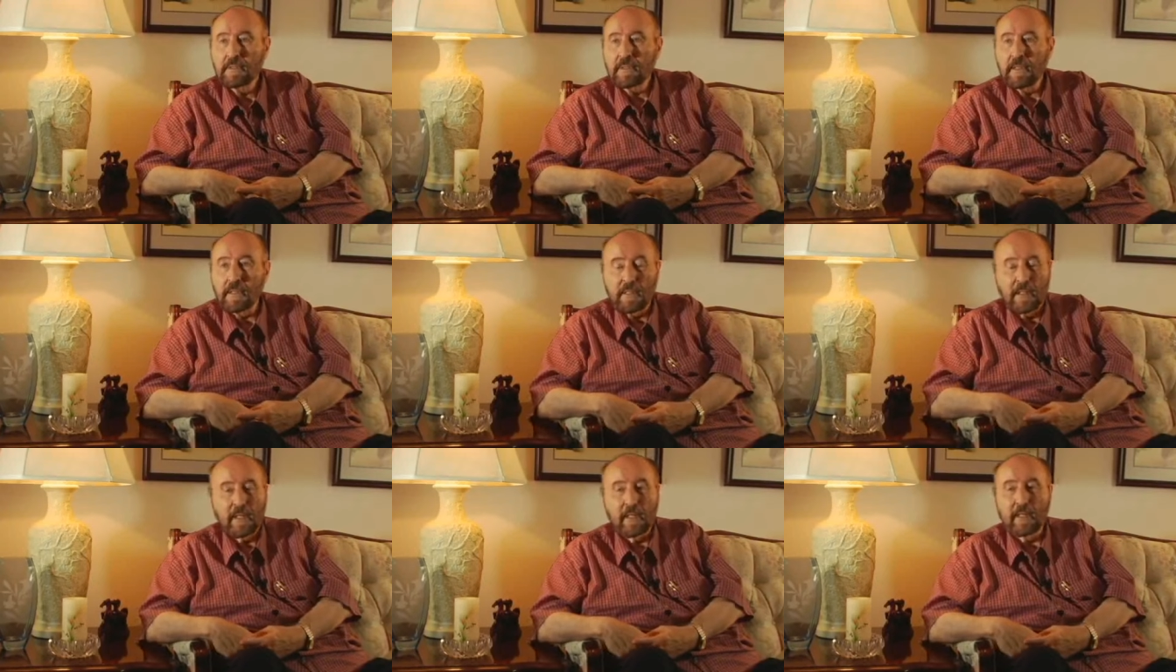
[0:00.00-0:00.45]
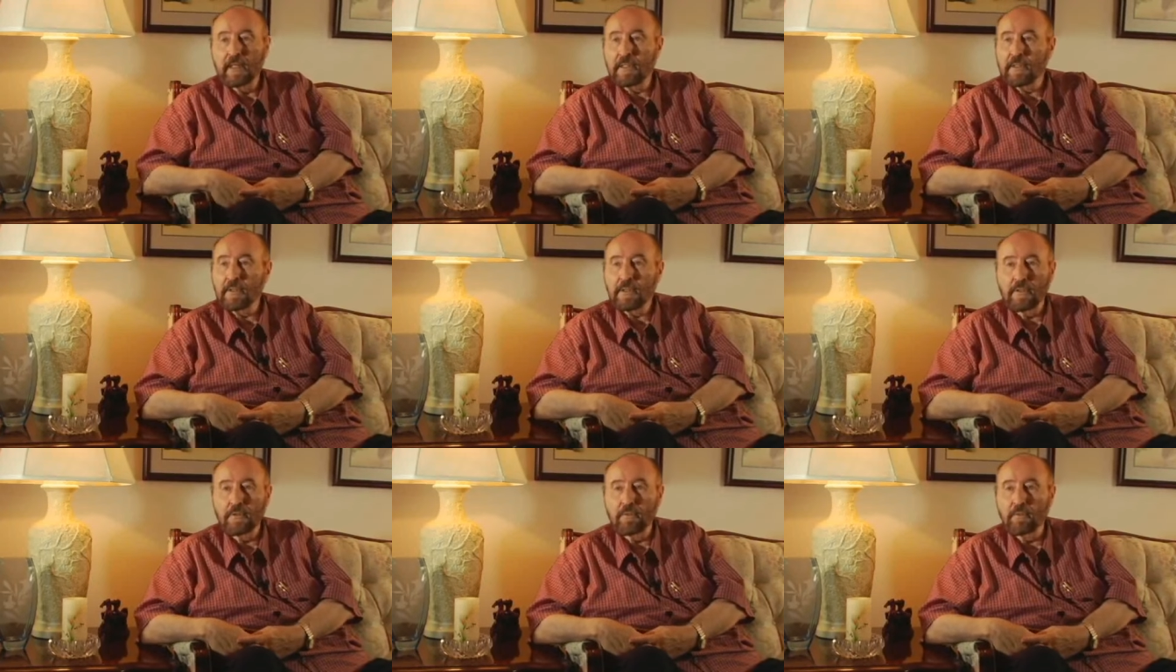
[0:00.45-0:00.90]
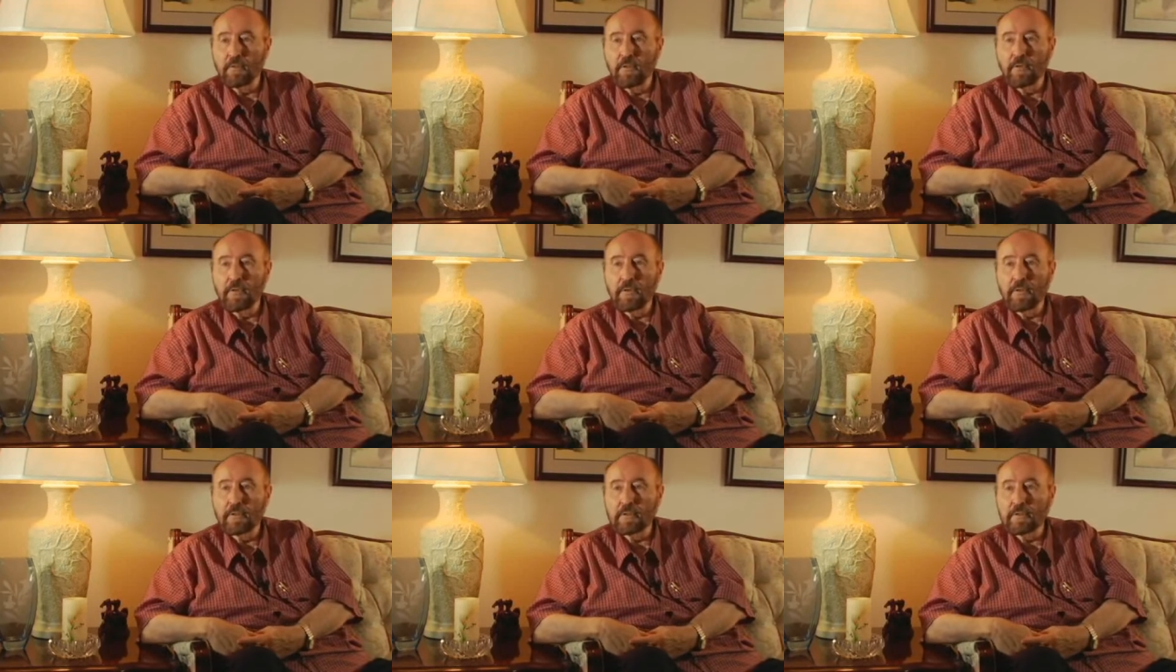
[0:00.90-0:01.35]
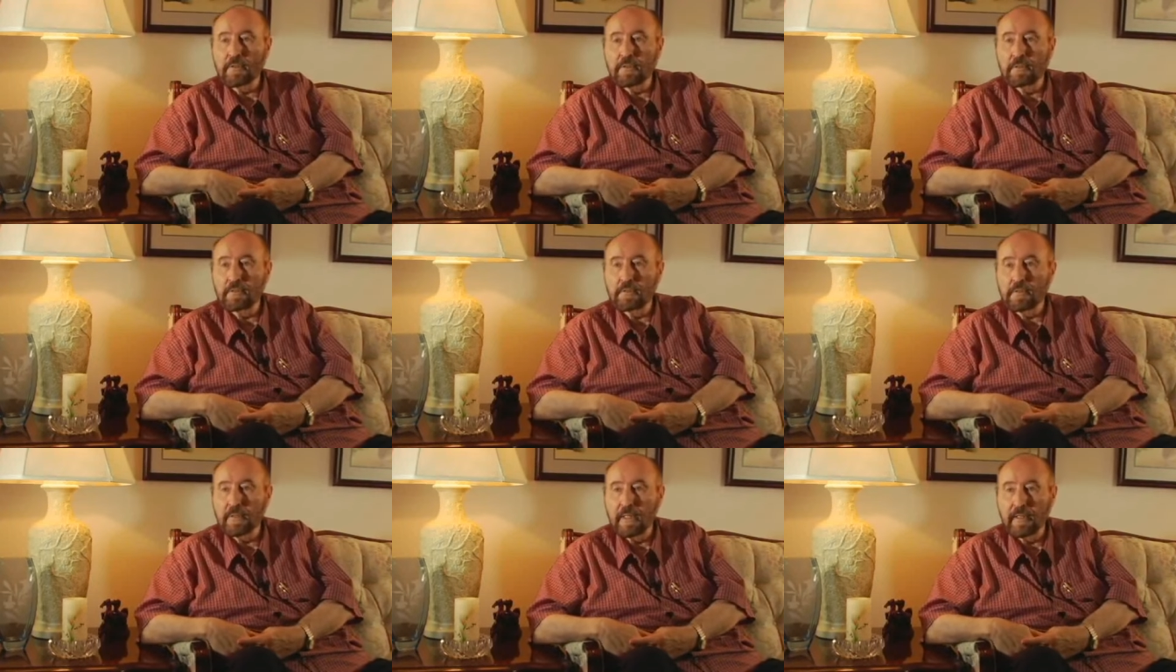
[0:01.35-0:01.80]
That'll include wars
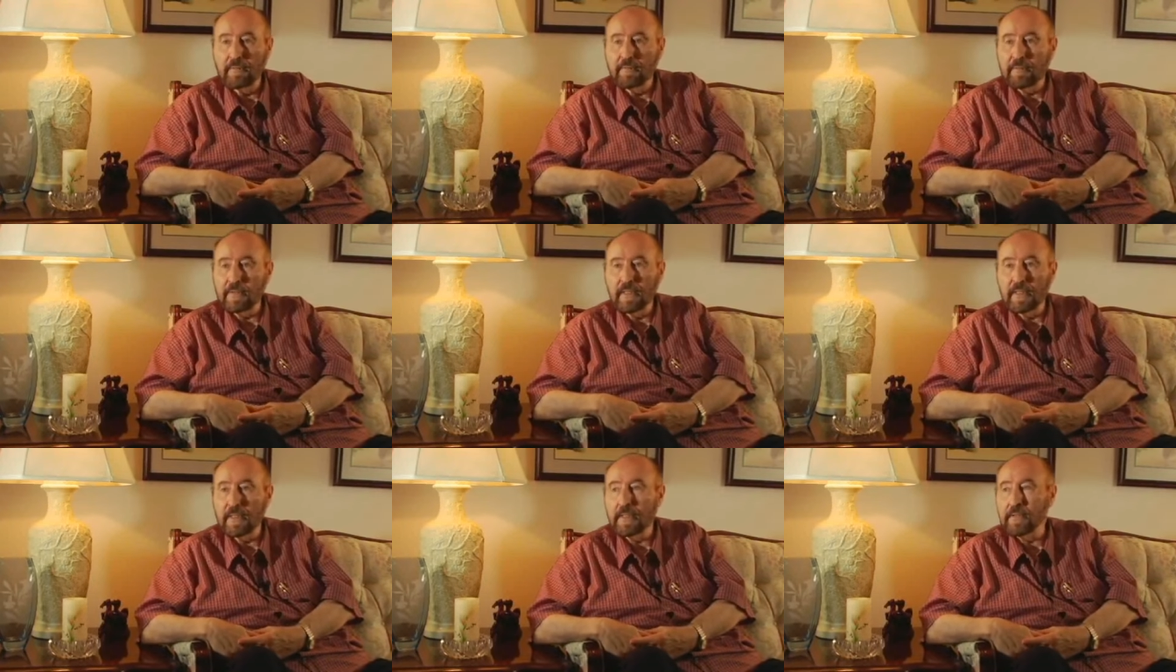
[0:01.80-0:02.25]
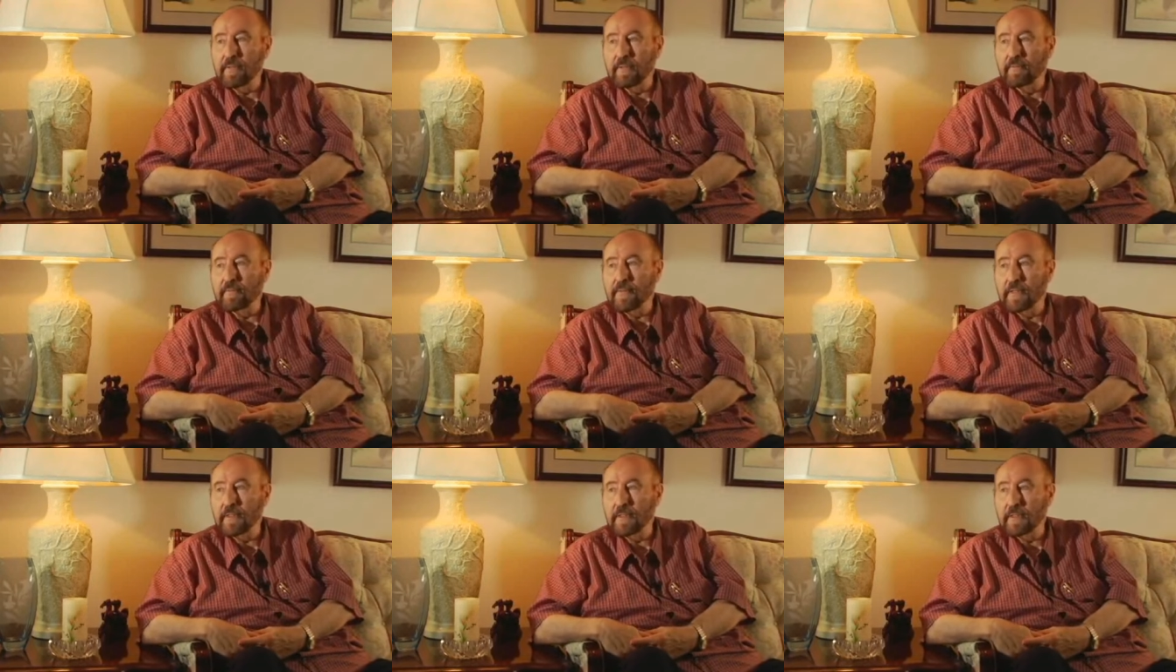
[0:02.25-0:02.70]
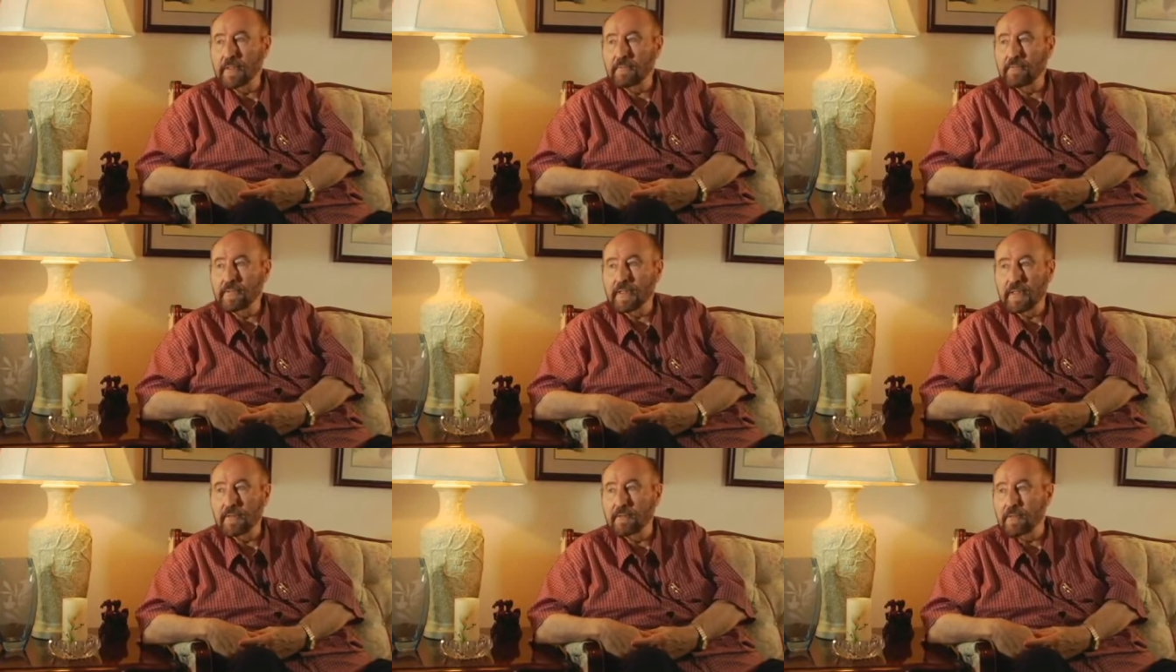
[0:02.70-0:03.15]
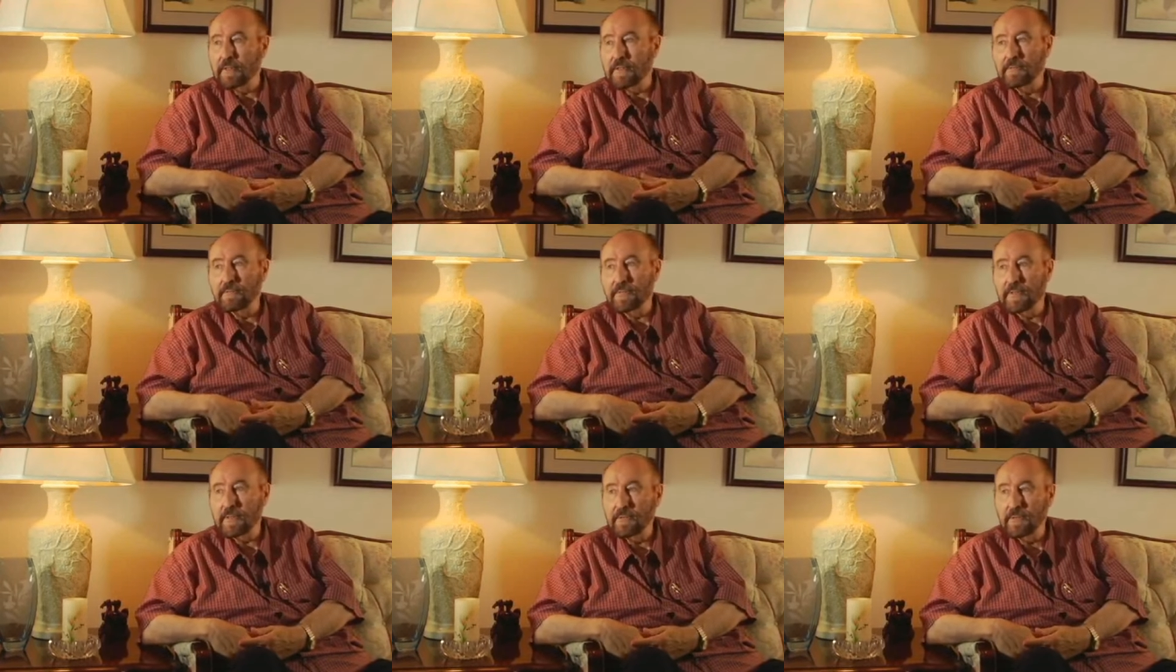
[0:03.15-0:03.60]
and everything you ever heard of,
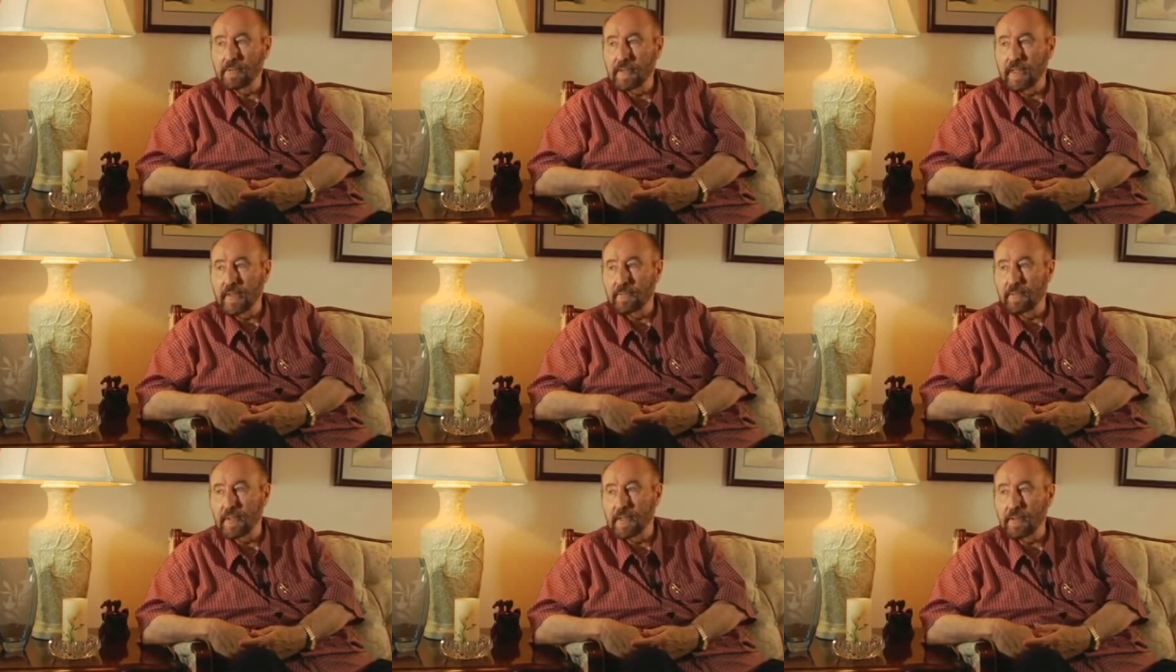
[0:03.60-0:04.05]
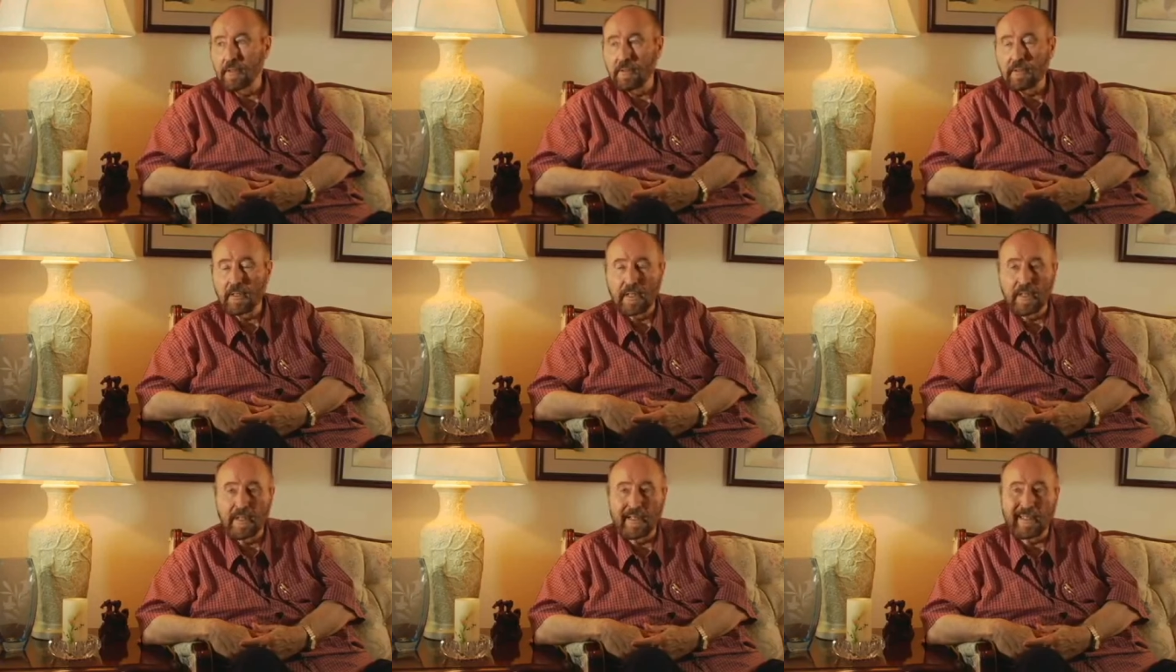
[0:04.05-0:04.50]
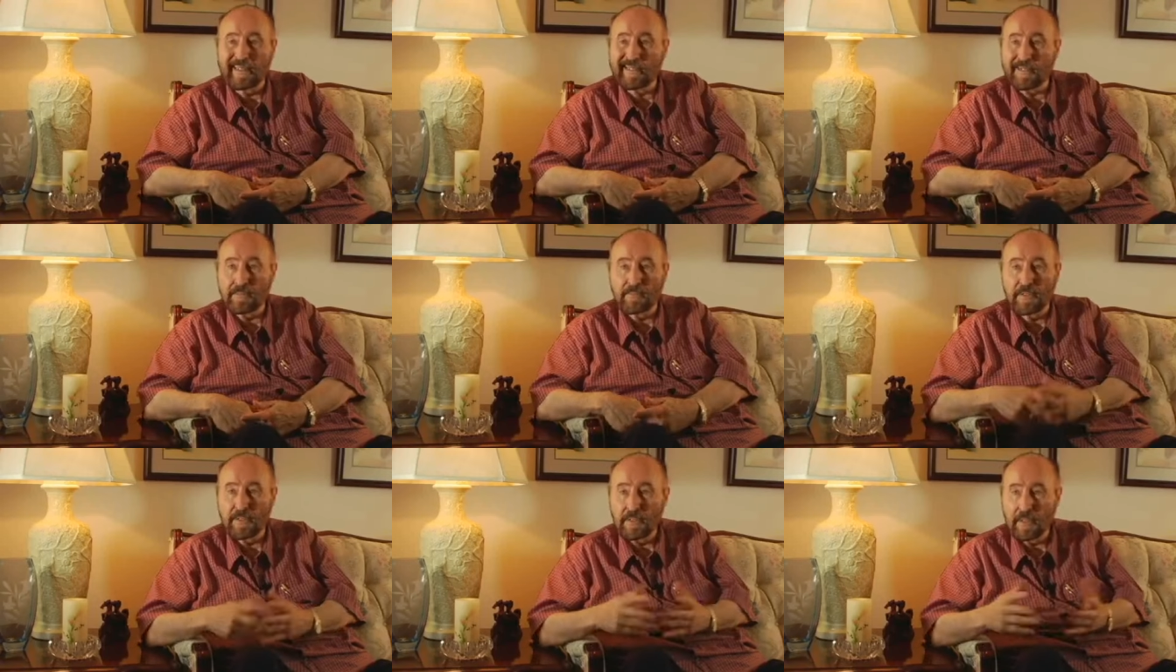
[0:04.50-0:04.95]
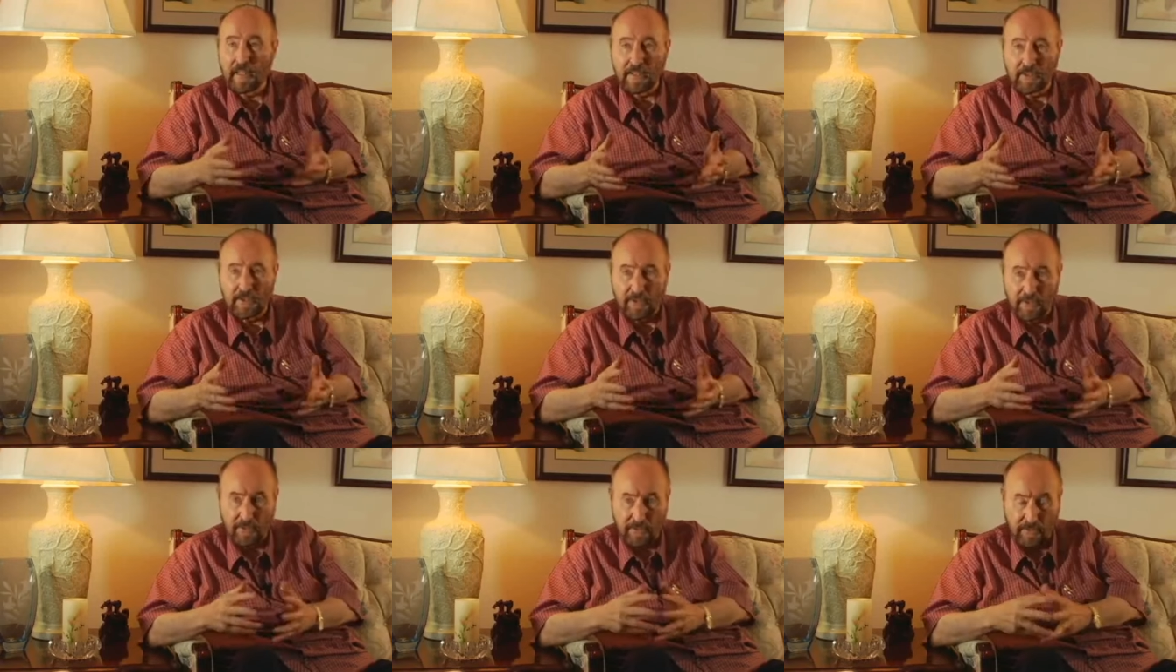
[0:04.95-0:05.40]
terrorism, you name it. All kind of isms
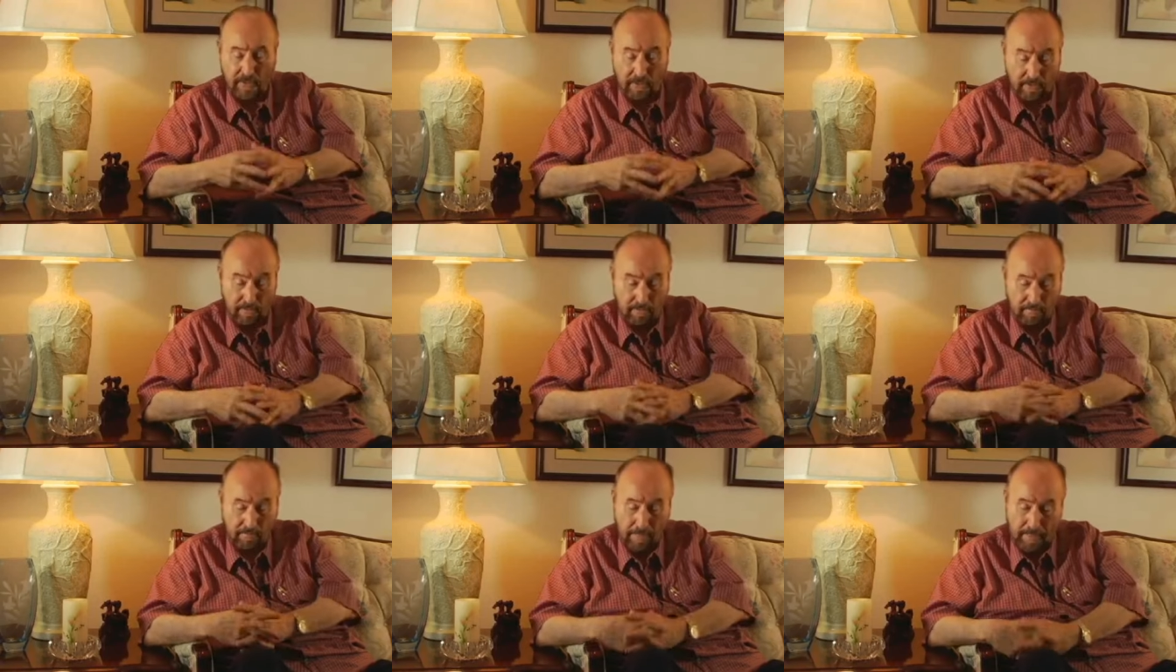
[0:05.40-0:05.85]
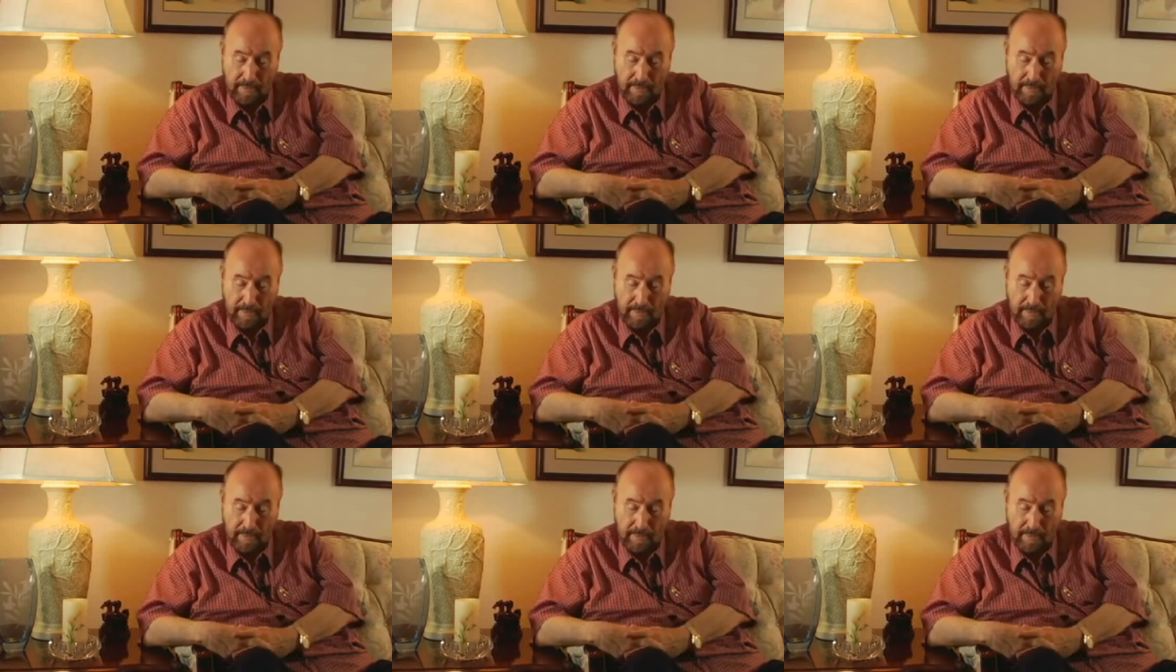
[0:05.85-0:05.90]
get turned on.